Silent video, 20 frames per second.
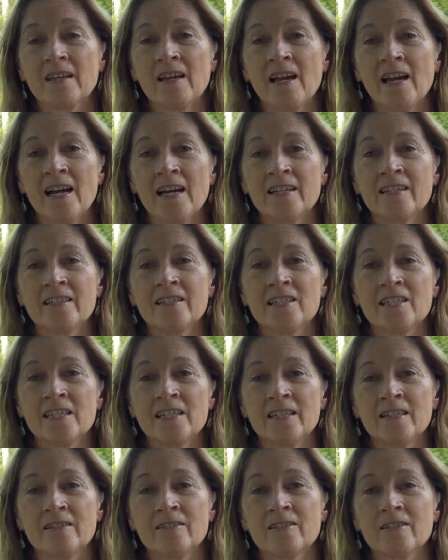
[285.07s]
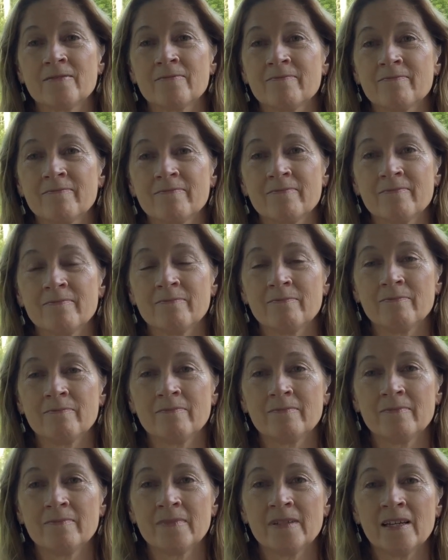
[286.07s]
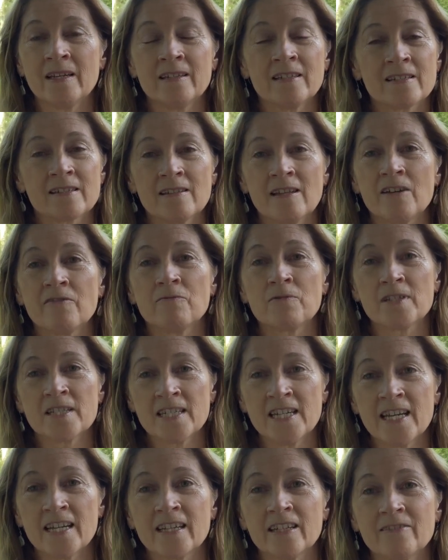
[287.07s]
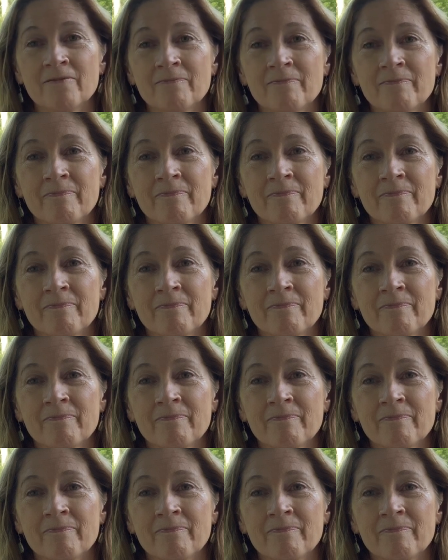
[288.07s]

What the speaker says: had indeed his life was taken.